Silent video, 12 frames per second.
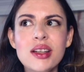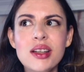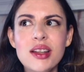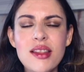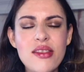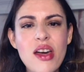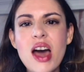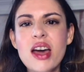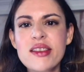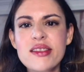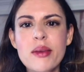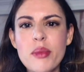that
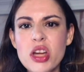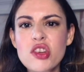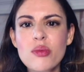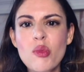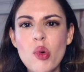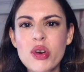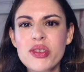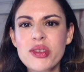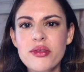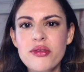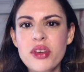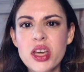is a much more
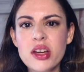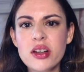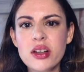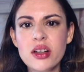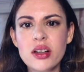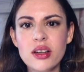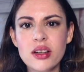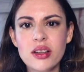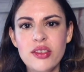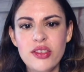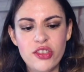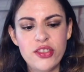severe
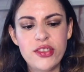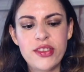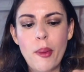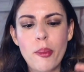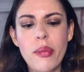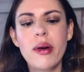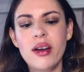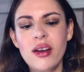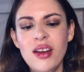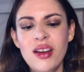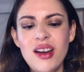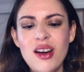step
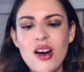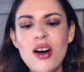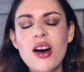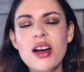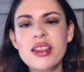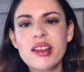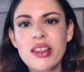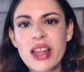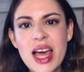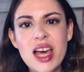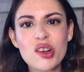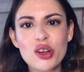on the
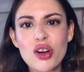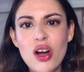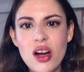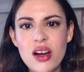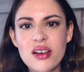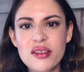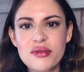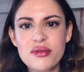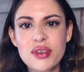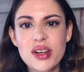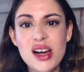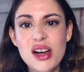ladder of
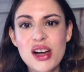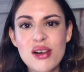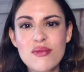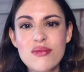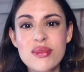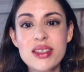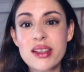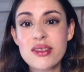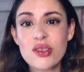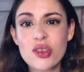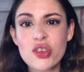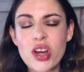
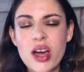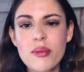censorship.